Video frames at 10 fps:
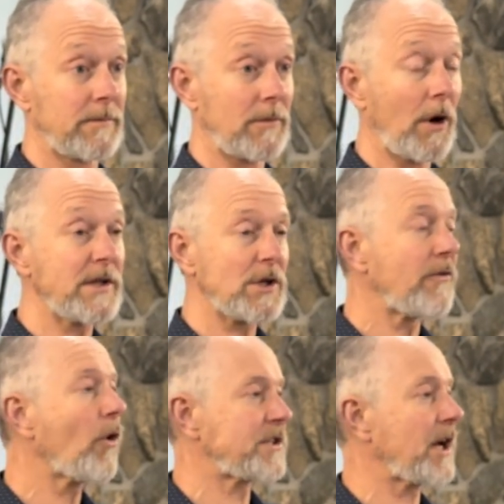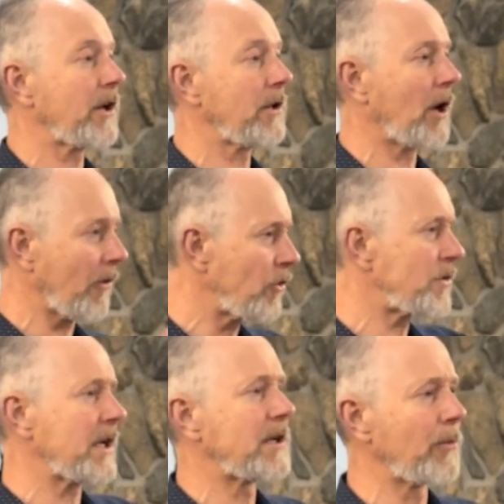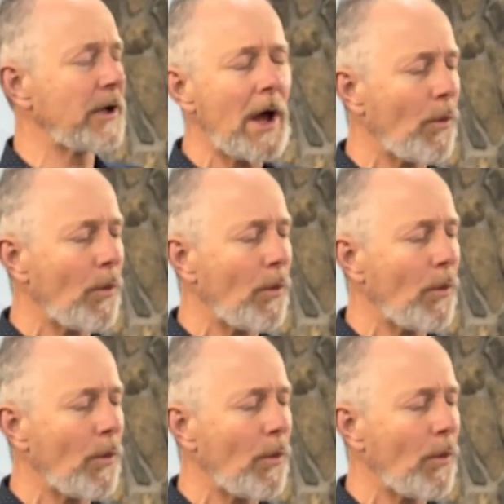Right? So if I say to you, if you said to me,